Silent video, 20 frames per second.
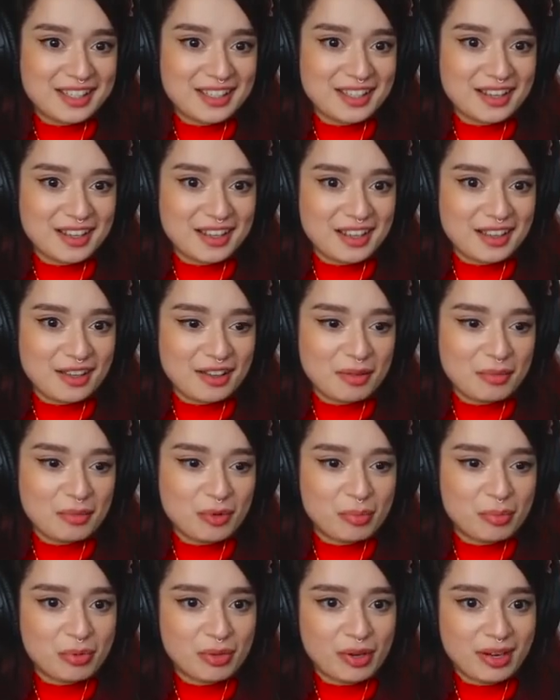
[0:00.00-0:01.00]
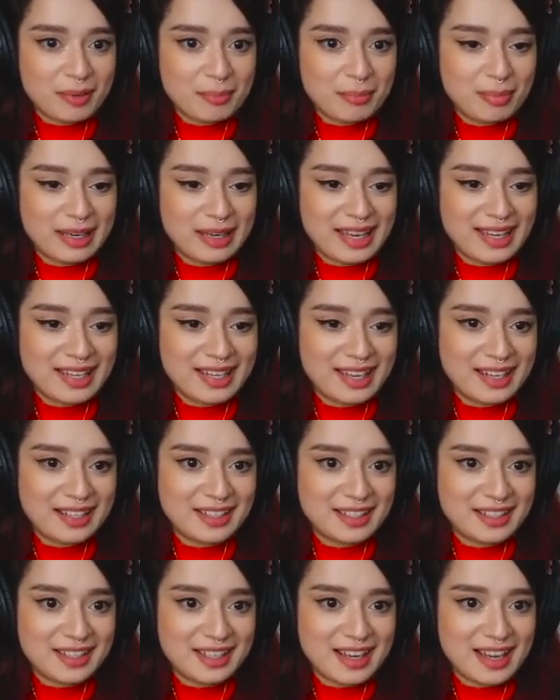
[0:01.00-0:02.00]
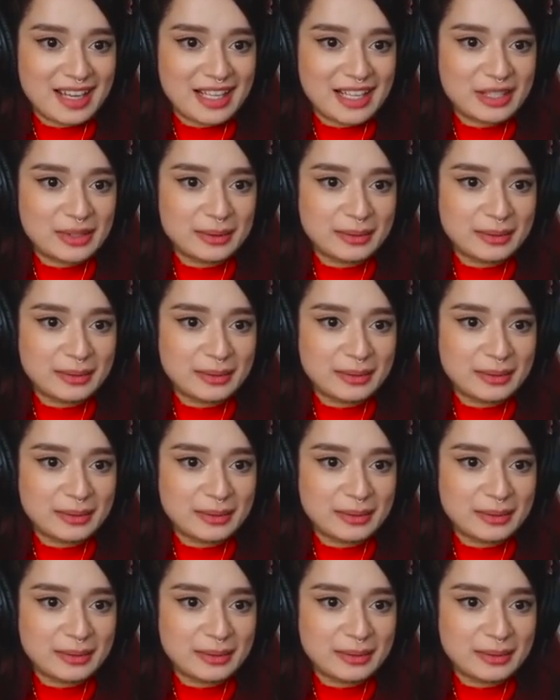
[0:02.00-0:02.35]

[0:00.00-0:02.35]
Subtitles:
a lot more placated now.